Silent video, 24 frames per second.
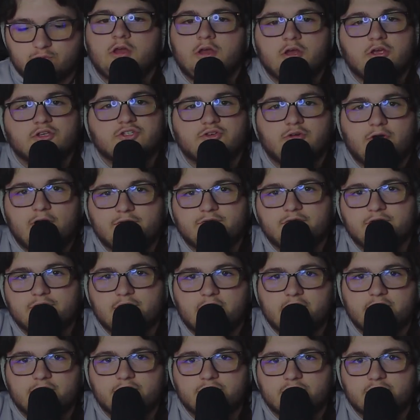So after that,
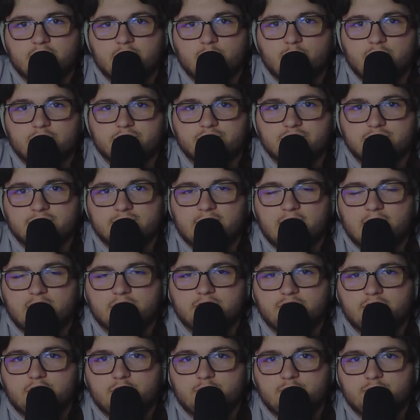you're going to want to
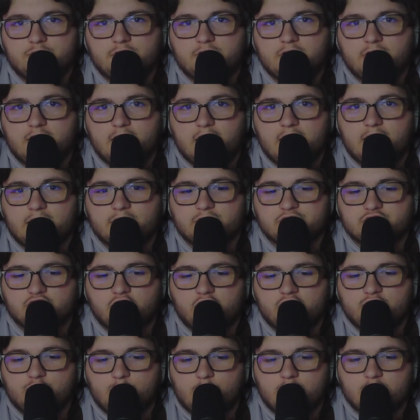download a
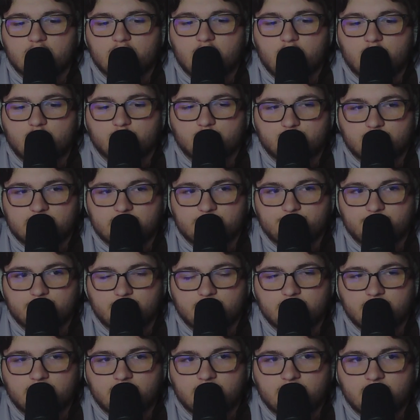software called Reaper
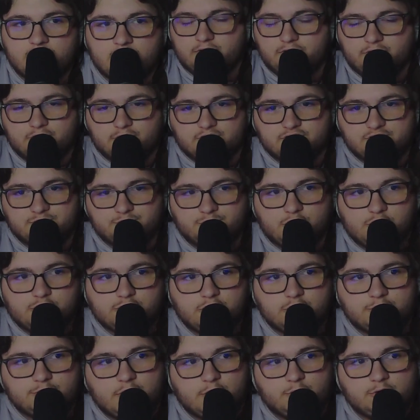for this program
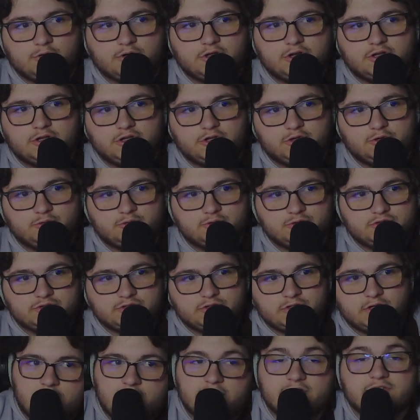that we're going to use.
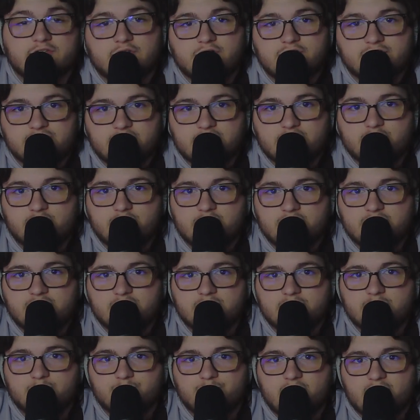It's going to say you need
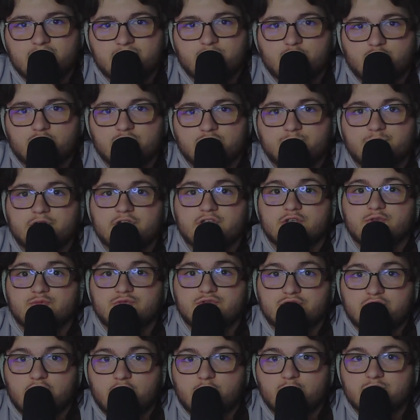to pay for it, but you
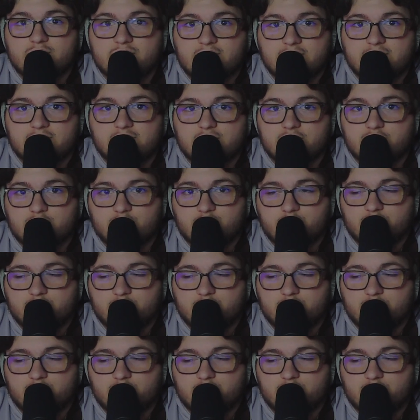don't need to.